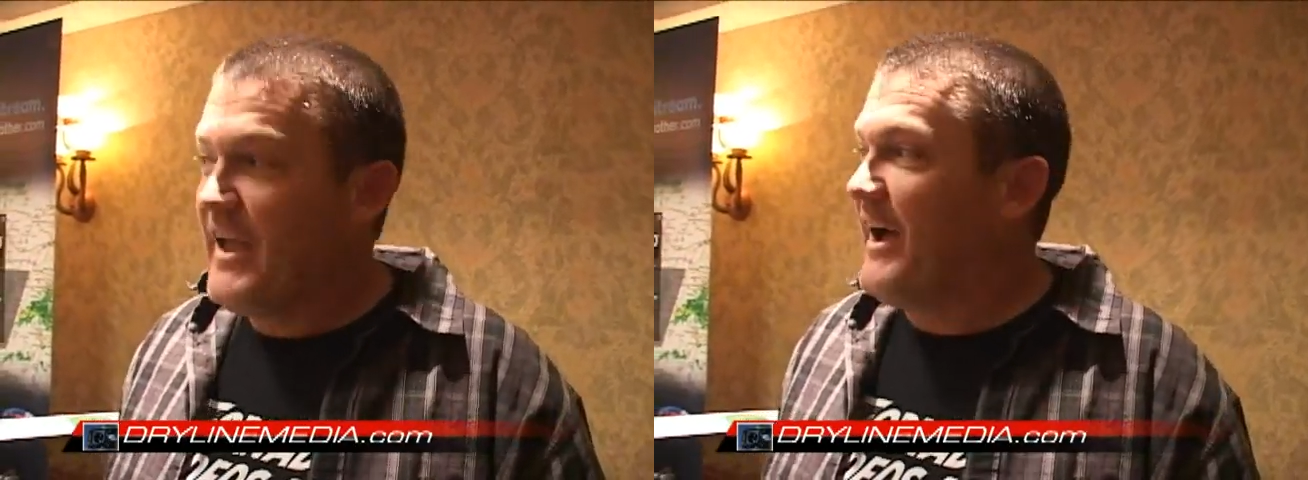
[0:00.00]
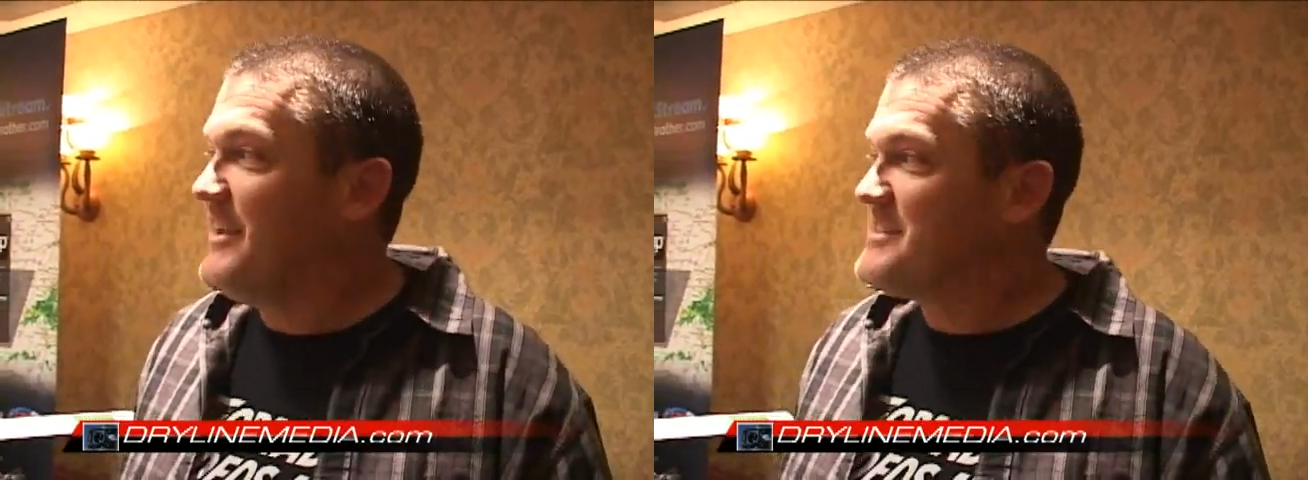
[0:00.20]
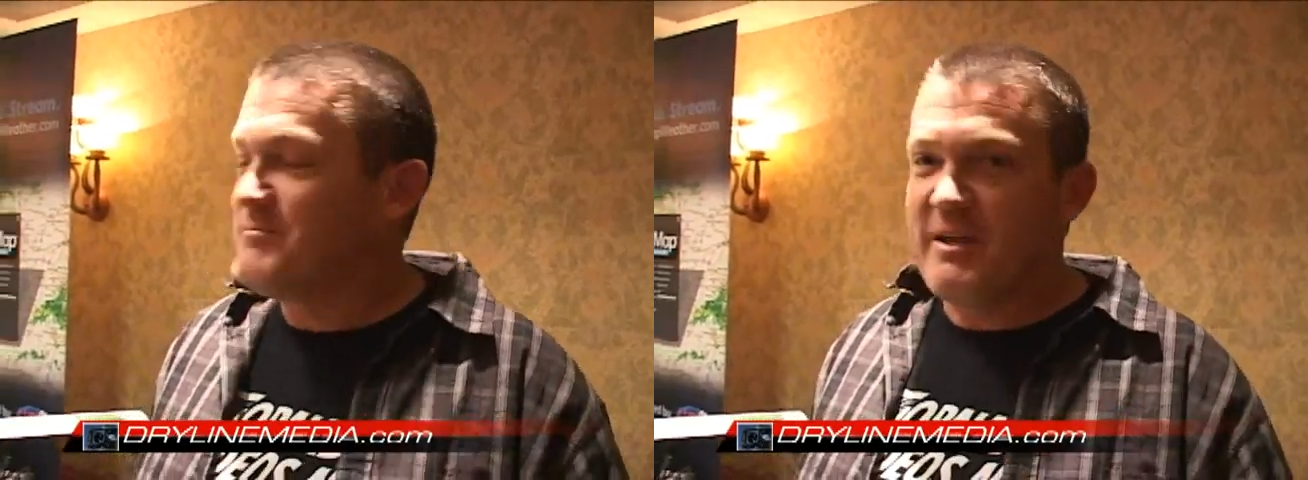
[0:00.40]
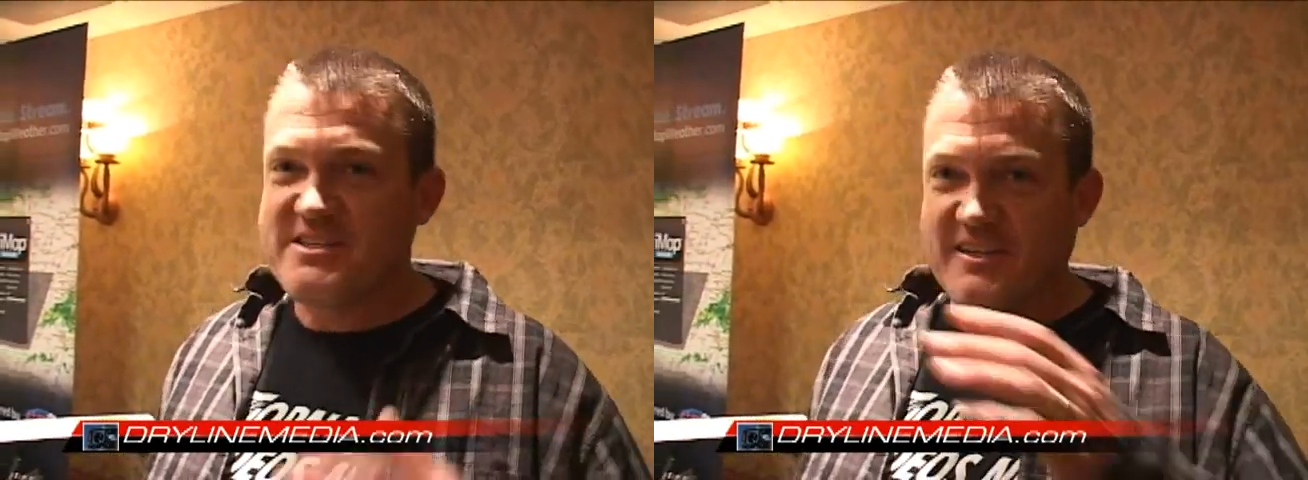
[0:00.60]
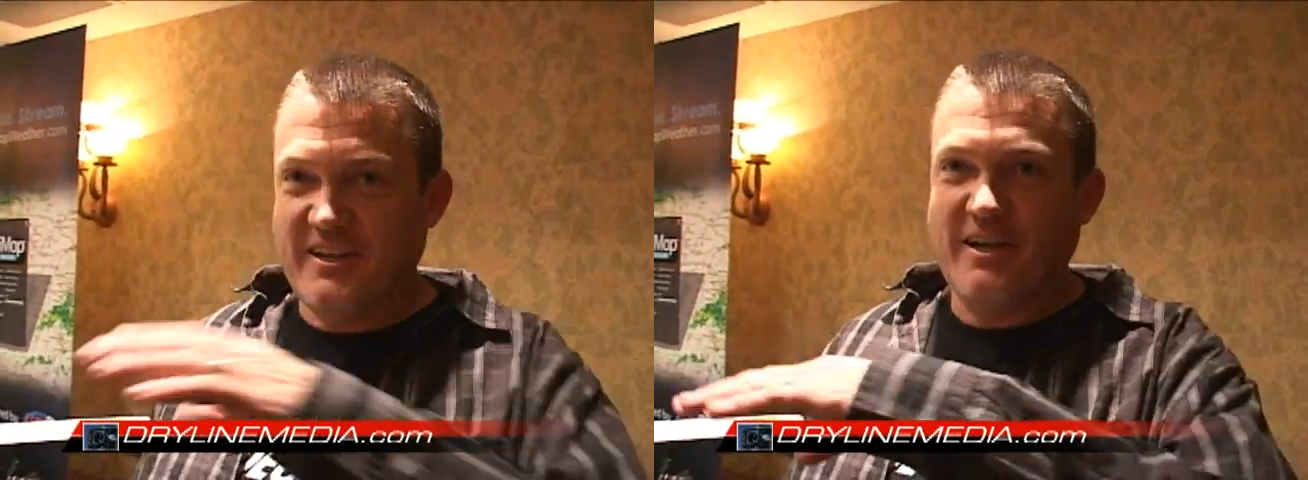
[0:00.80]
Yeah, he's
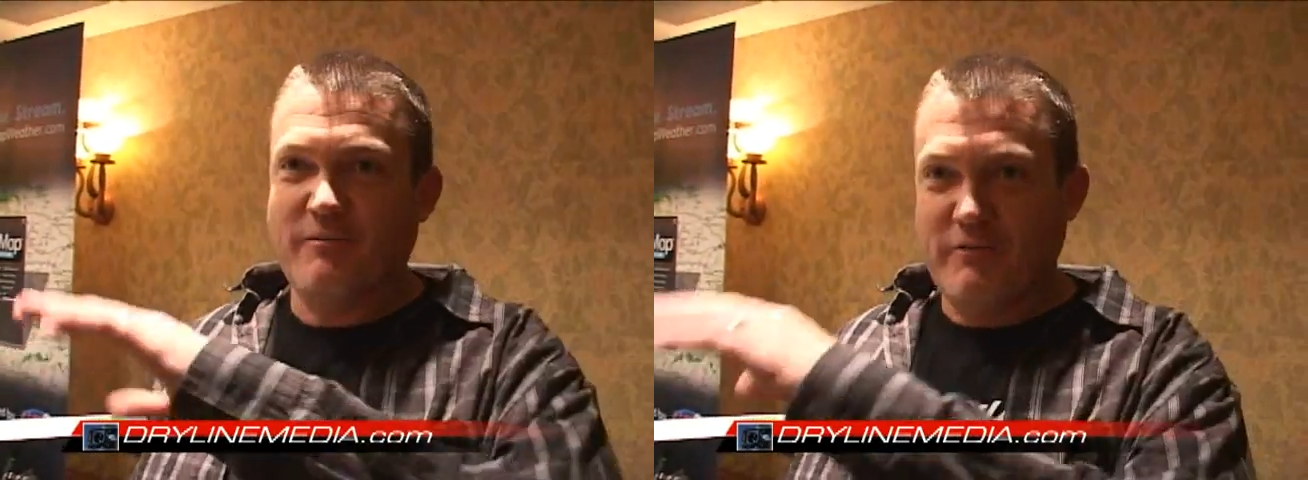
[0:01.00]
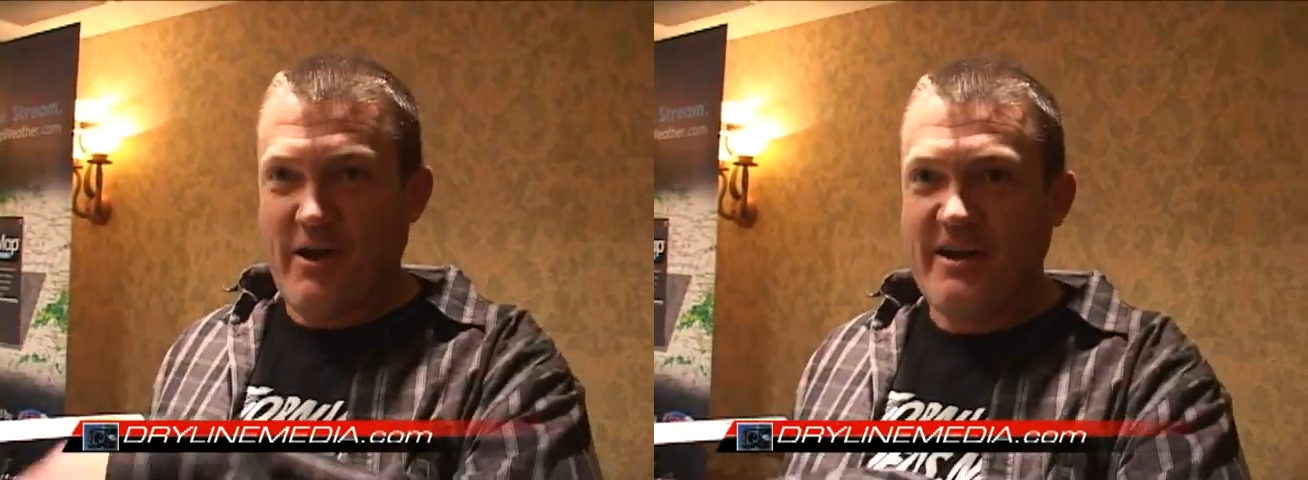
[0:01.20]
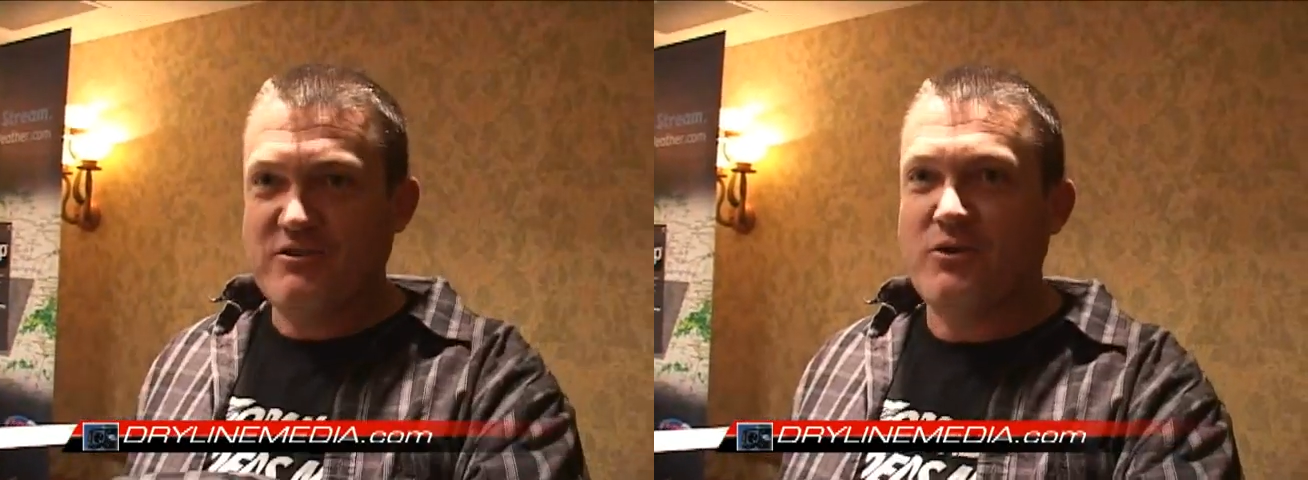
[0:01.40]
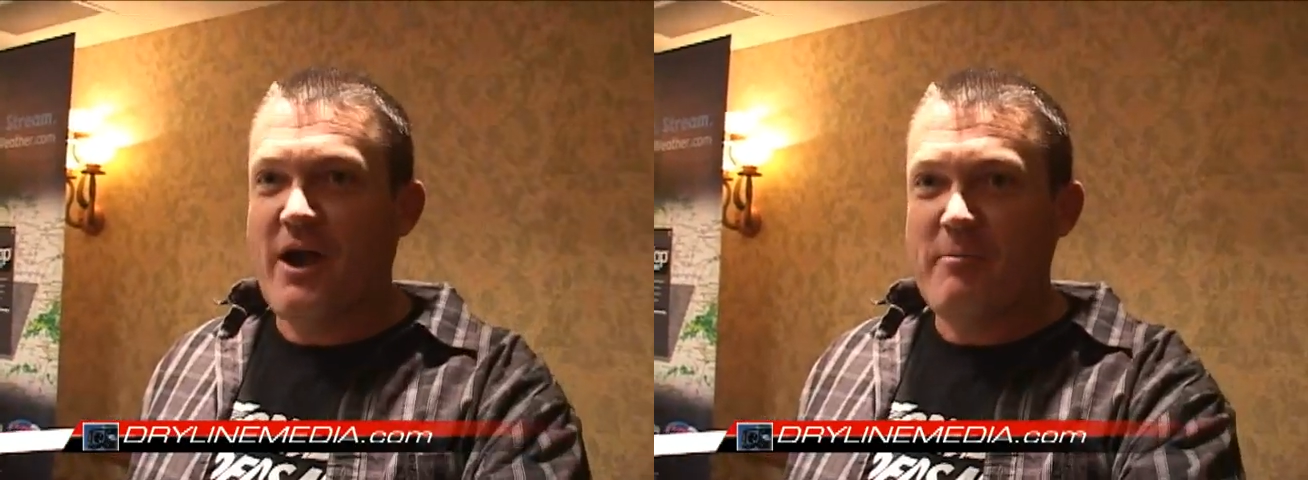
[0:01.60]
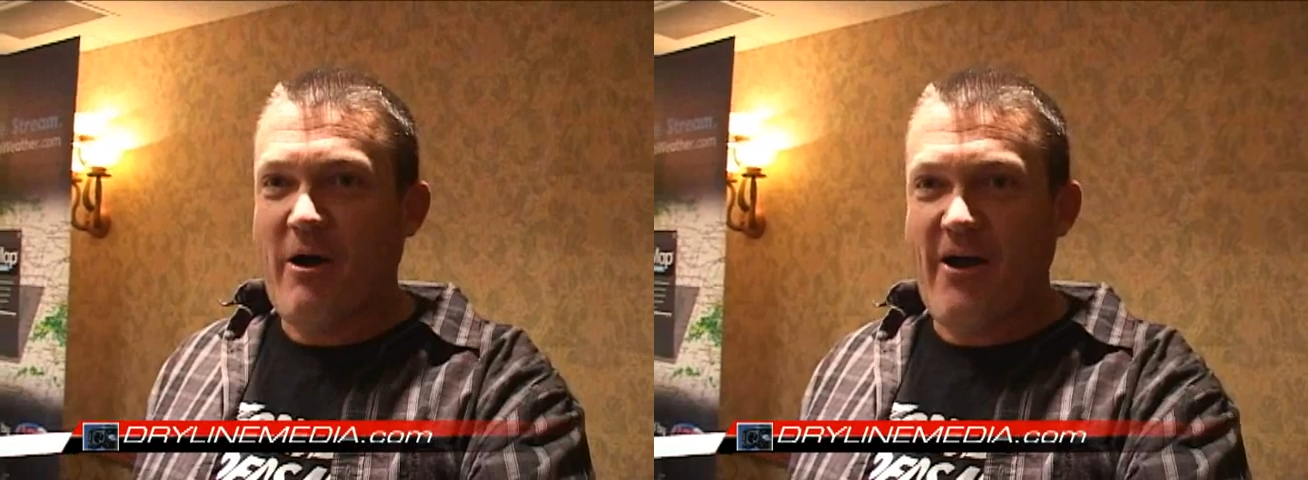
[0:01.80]
basically got a flying
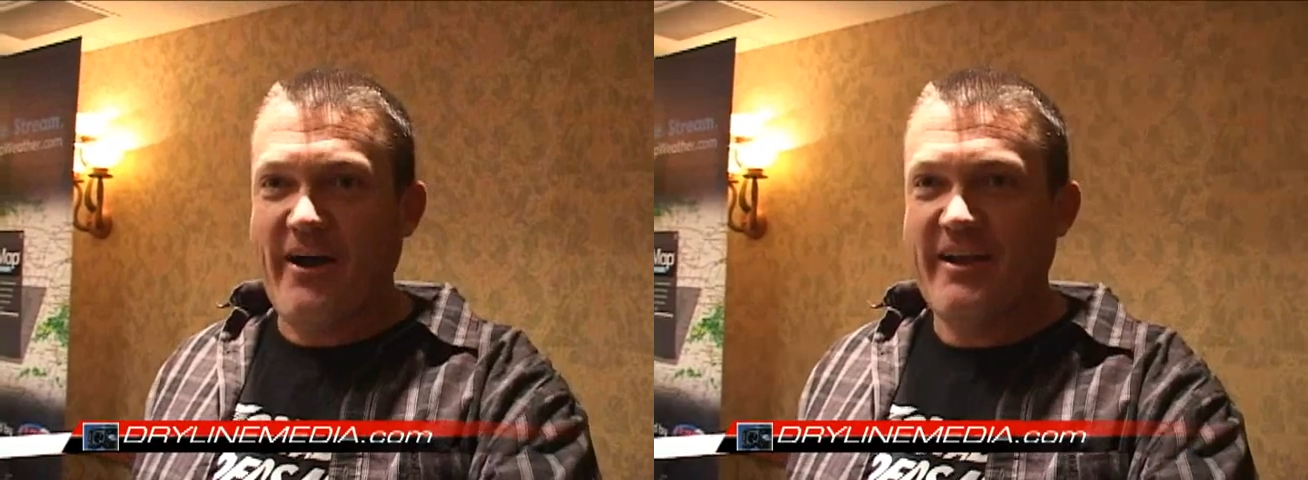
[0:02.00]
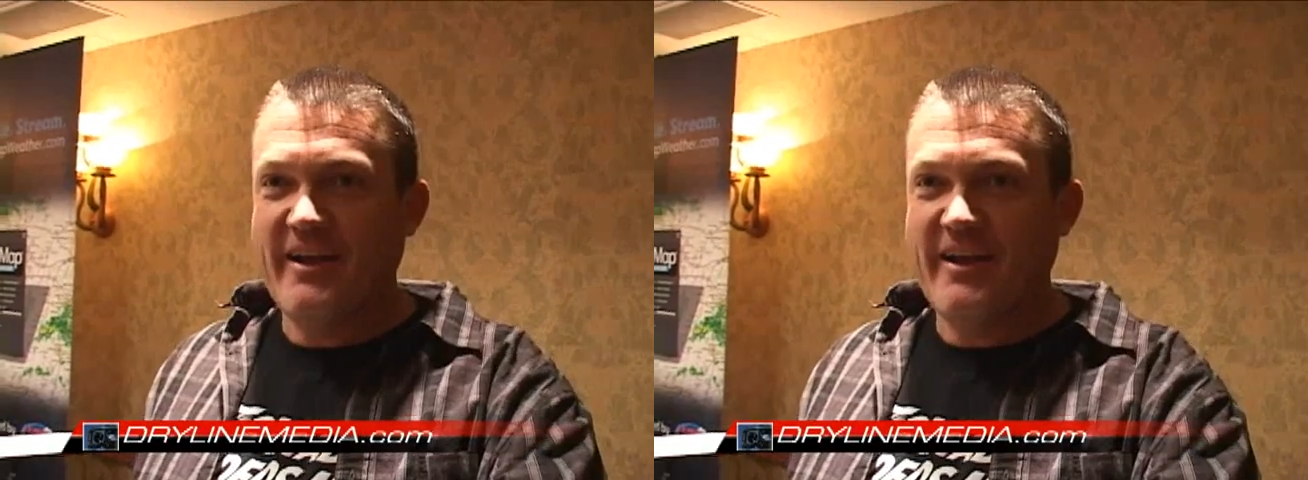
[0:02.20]
tripod.